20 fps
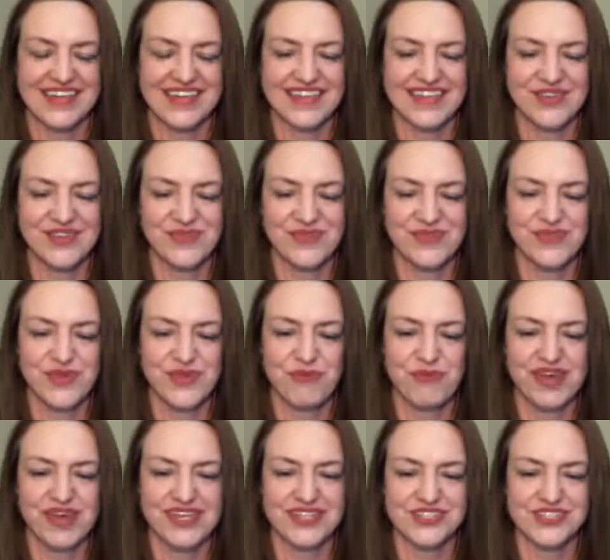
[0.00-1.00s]
thank you so
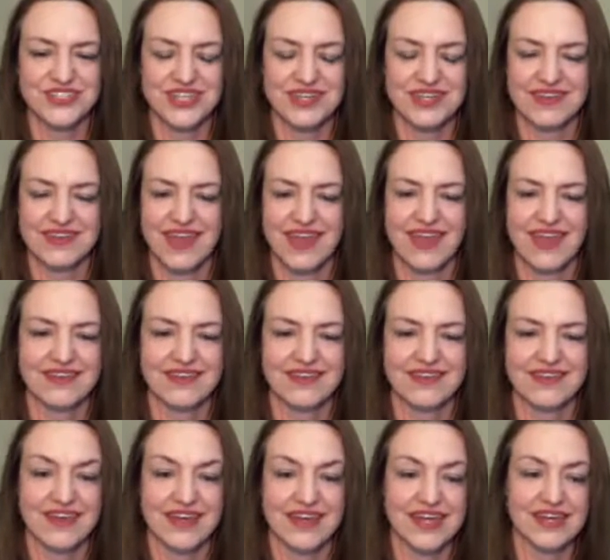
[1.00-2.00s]
much. And
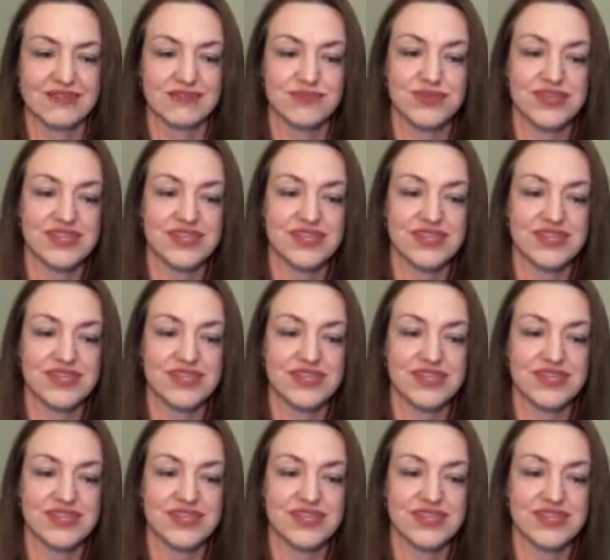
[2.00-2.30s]
we'll